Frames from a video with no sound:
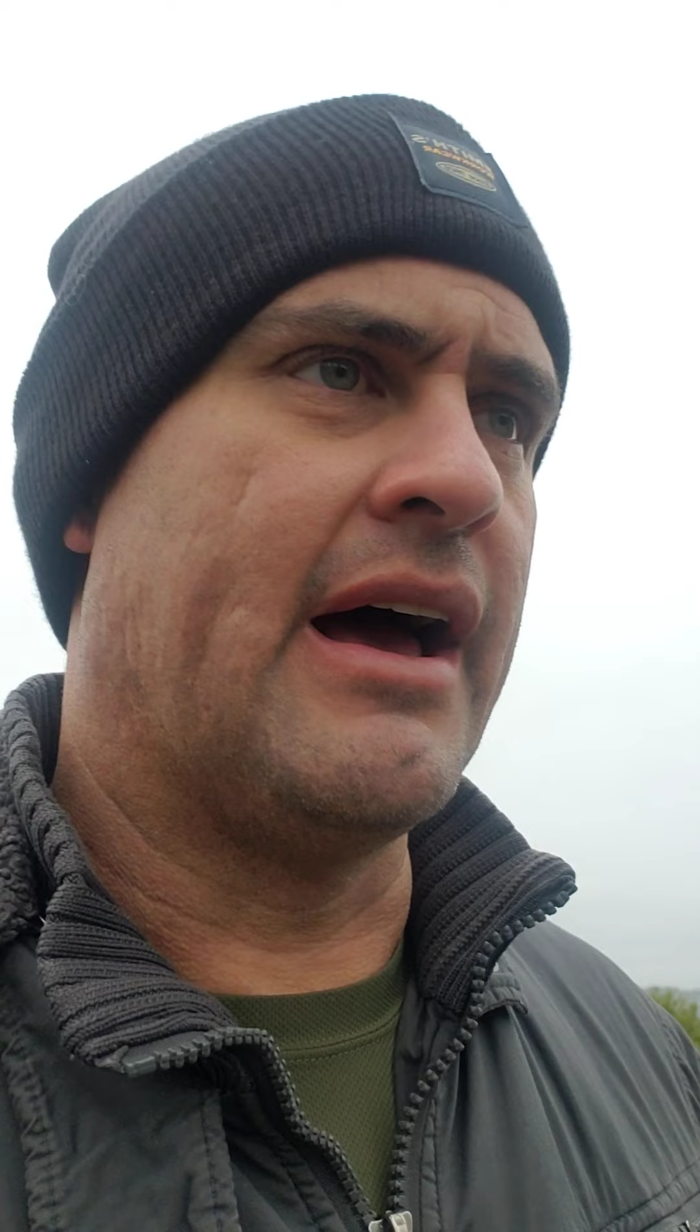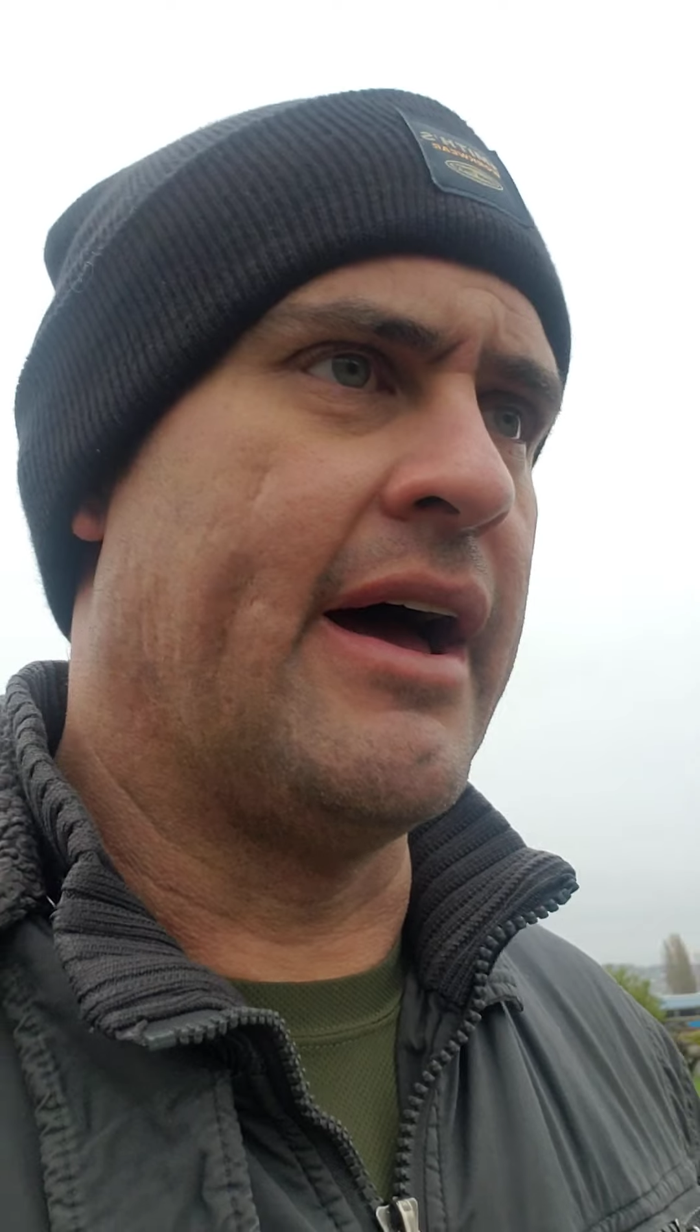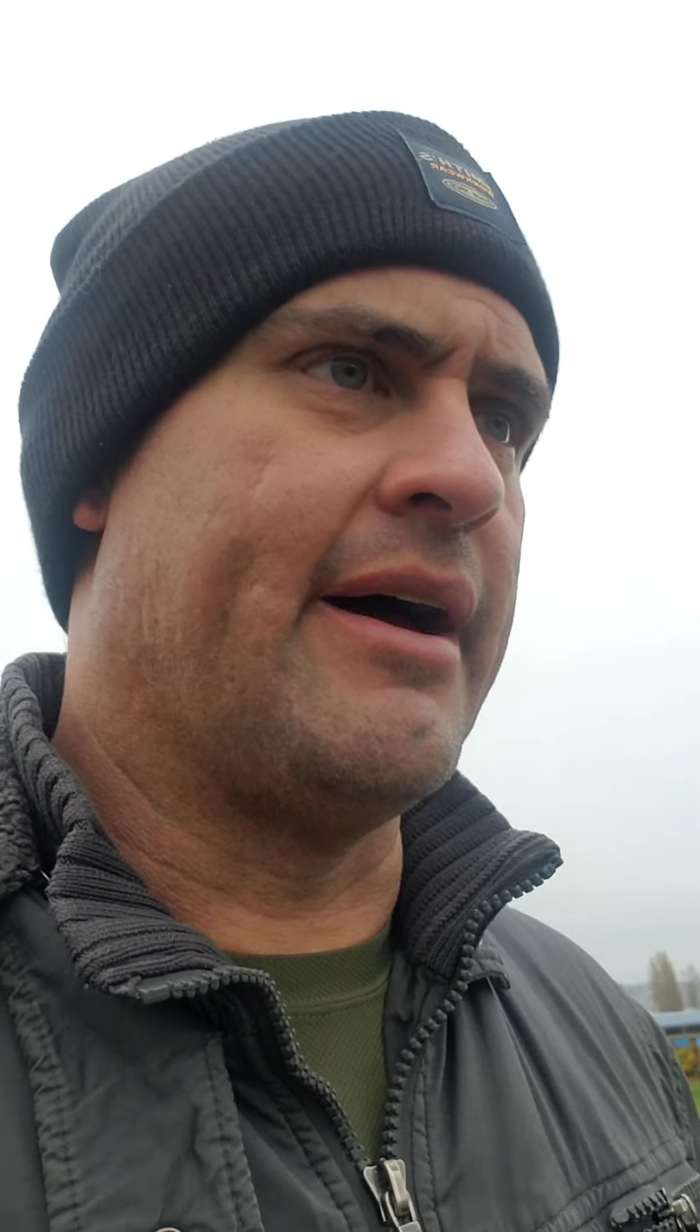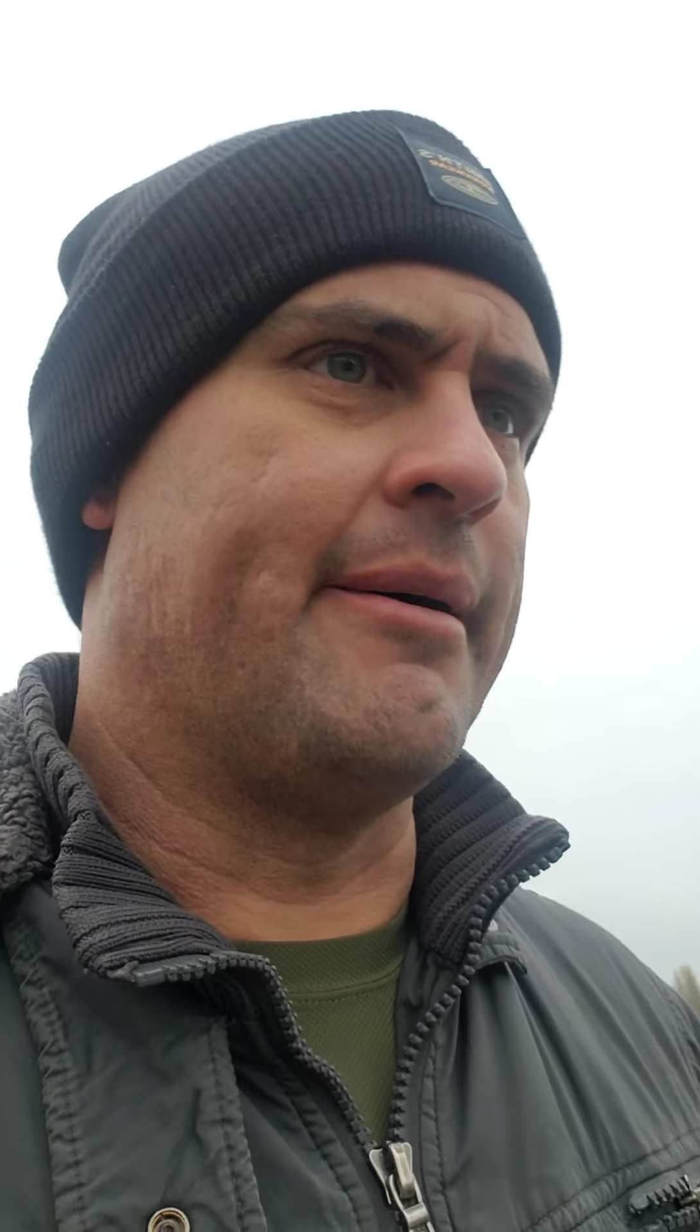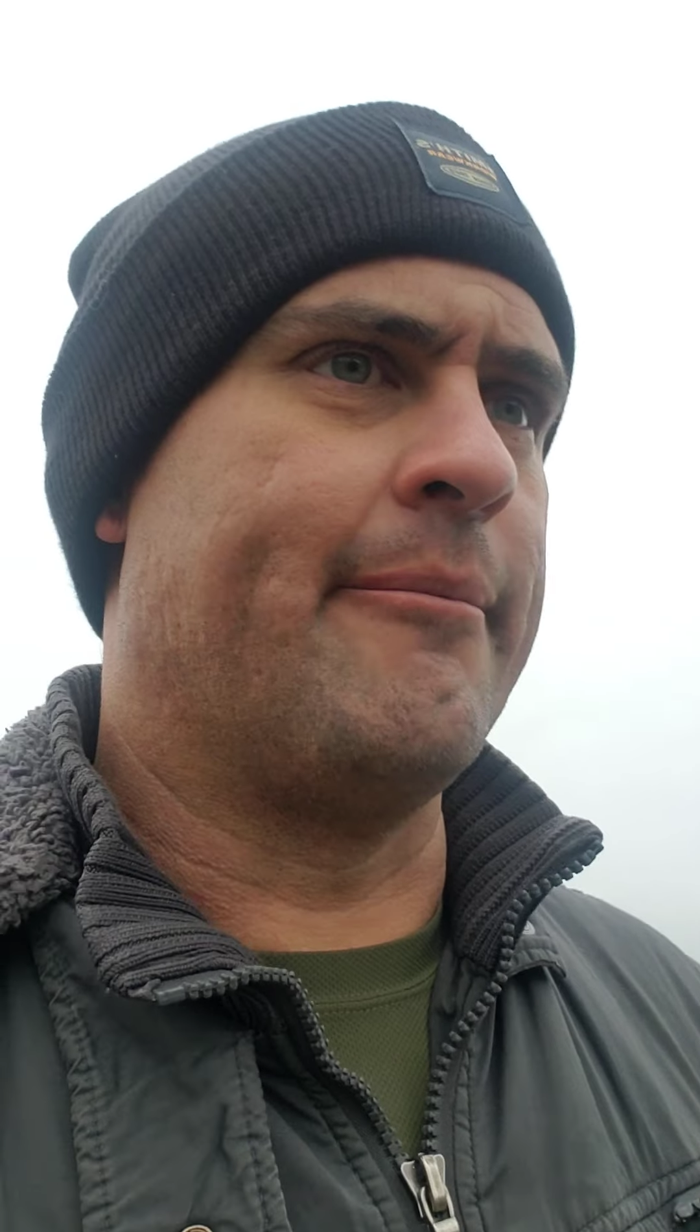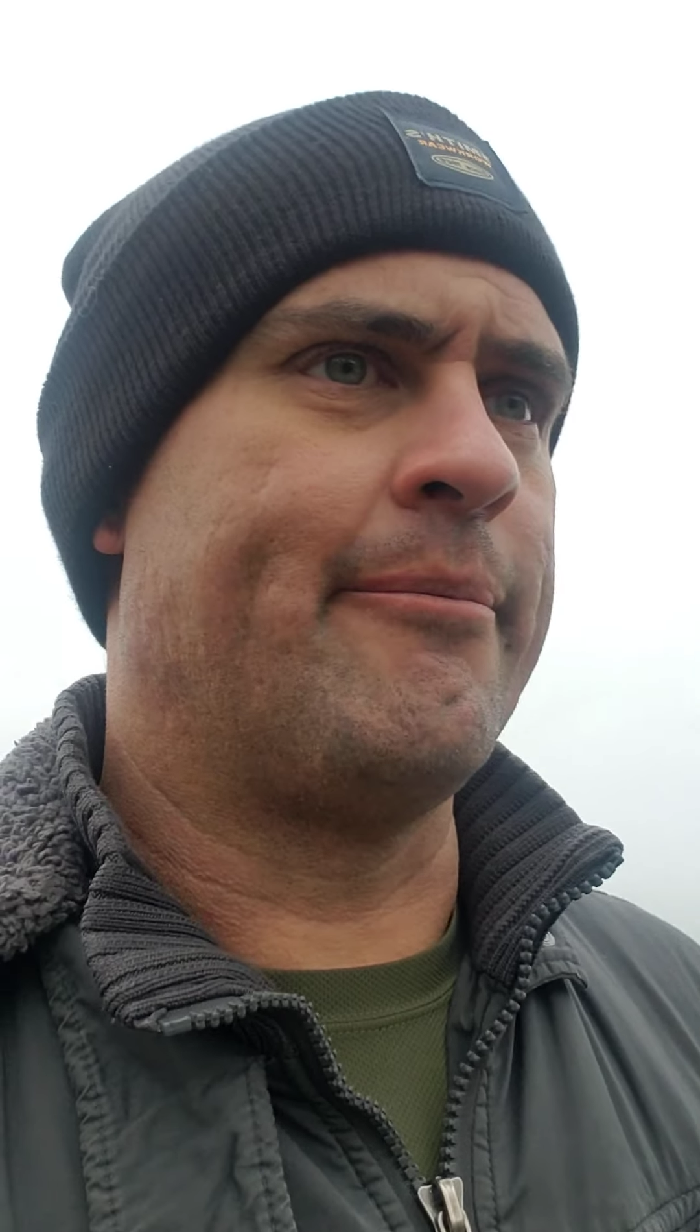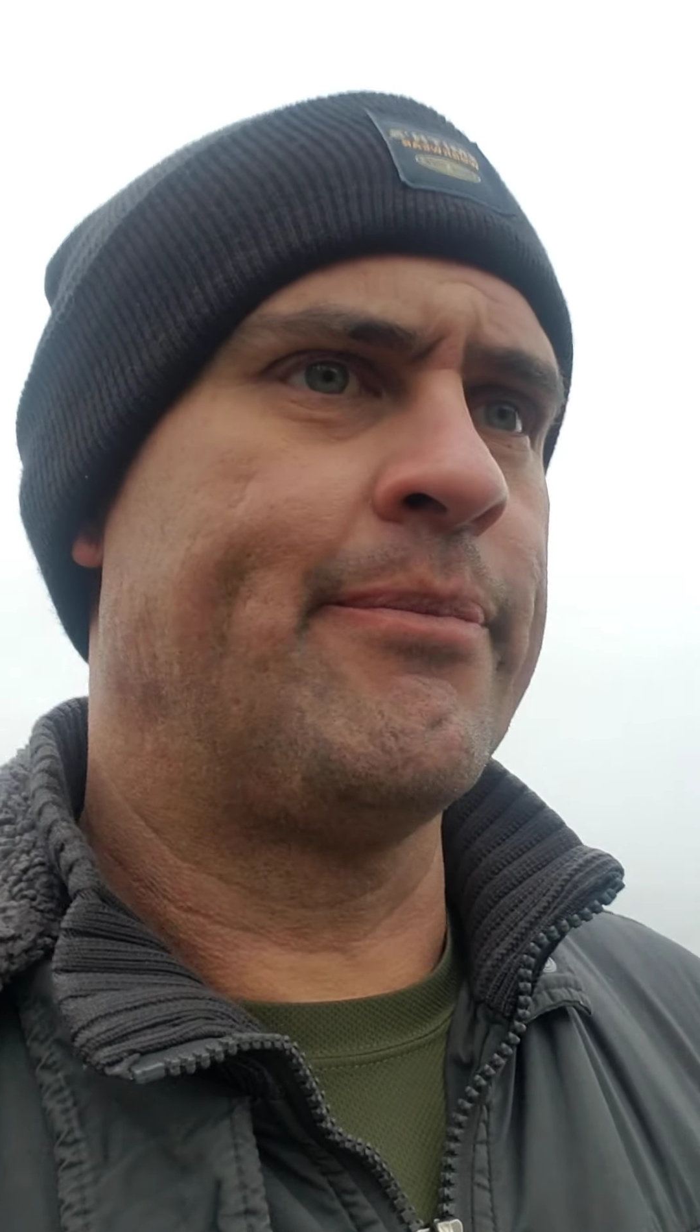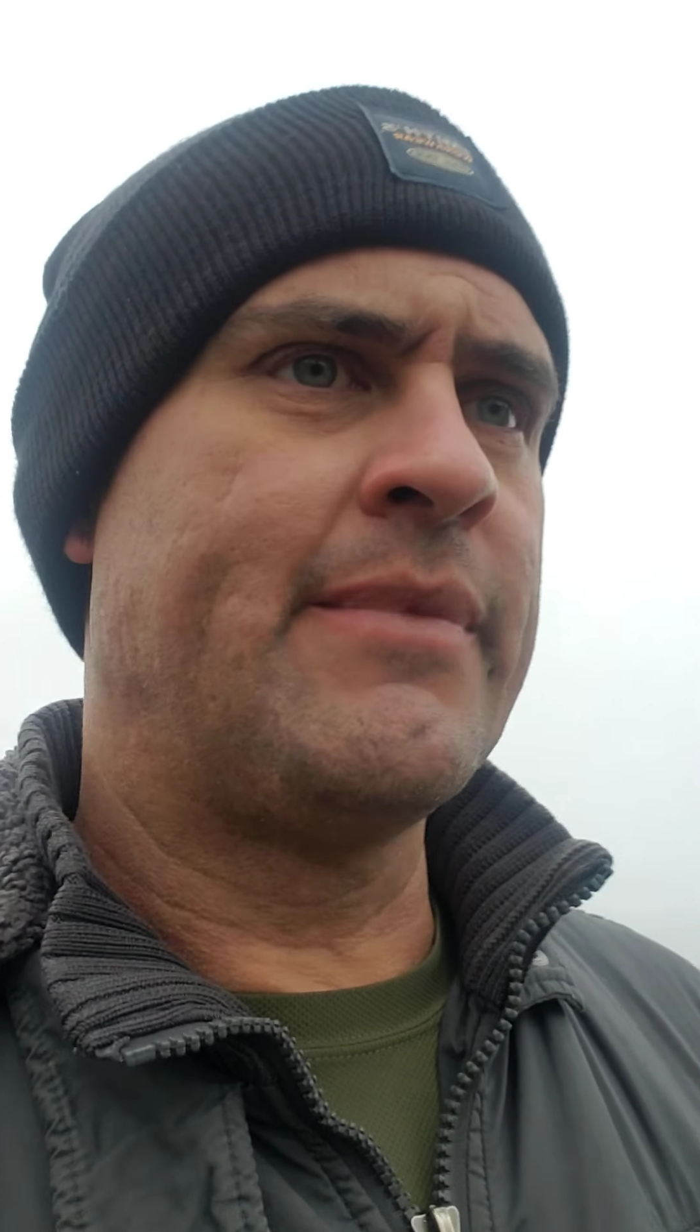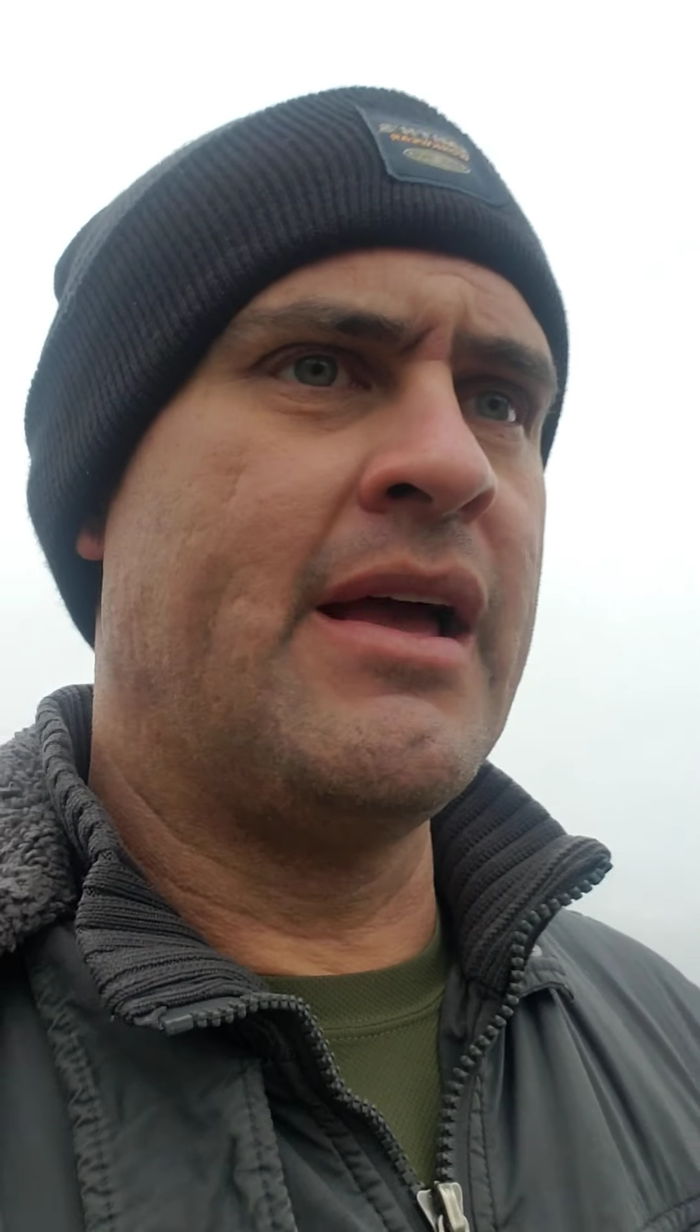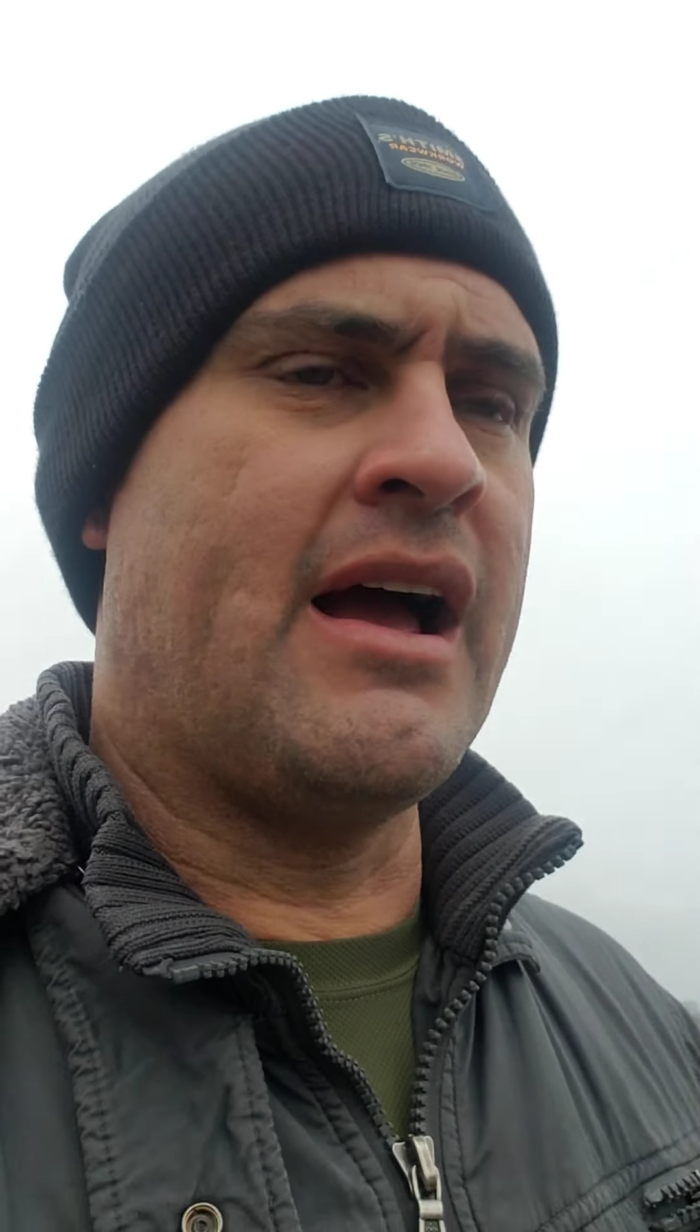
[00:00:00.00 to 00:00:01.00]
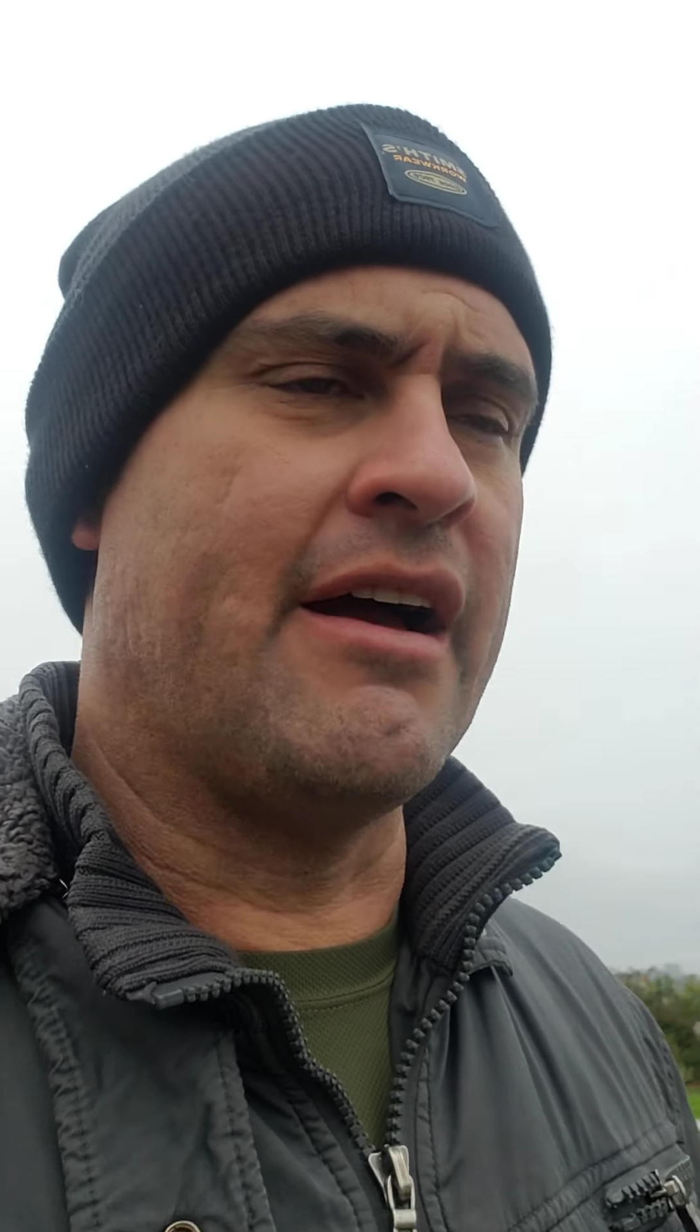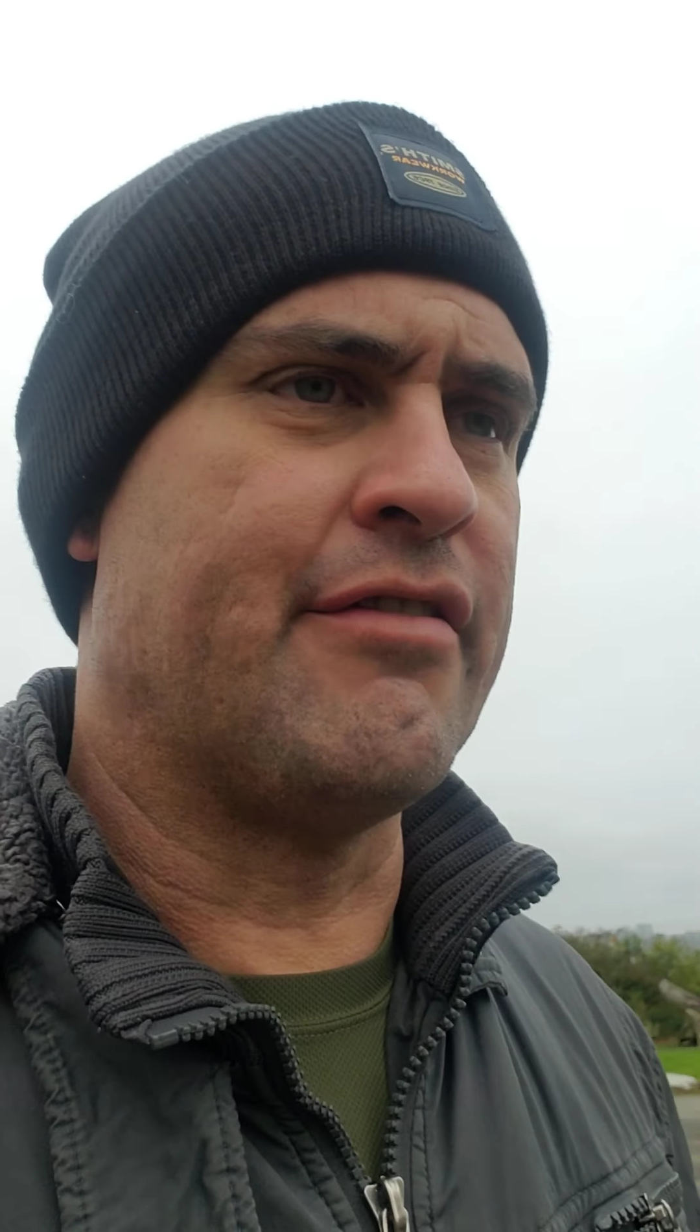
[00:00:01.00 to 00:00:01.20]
I